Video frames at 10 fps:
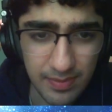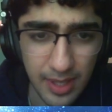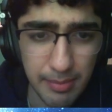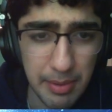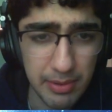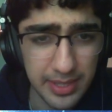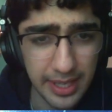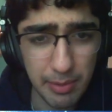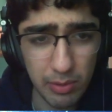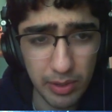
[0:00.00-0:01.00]
maybe he was
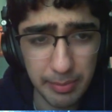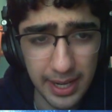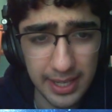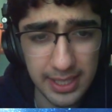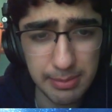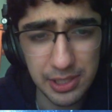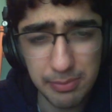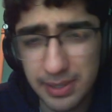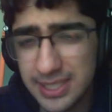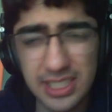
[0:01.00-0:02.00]
thinking about rook b8 in this
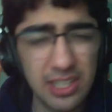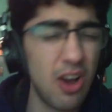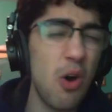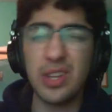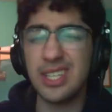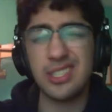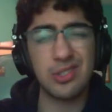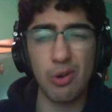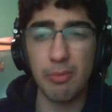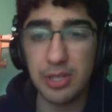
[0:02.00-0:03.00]
position, but he's just like, oh, let's just
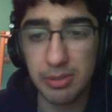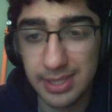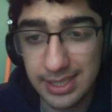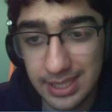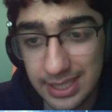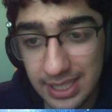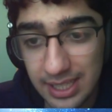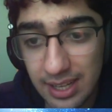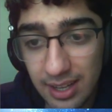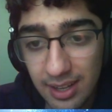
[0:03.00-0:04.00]
throw bishop d6
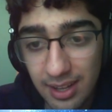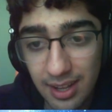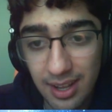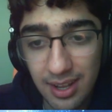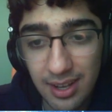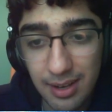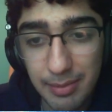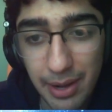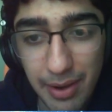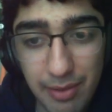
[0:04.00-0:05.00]
in.
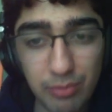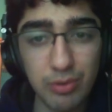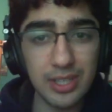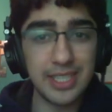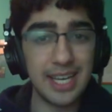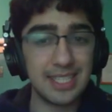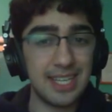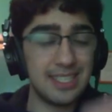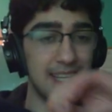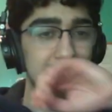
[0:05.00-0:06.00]
But now I have rook takes
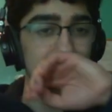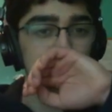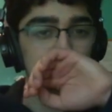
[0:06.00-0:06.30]
a6,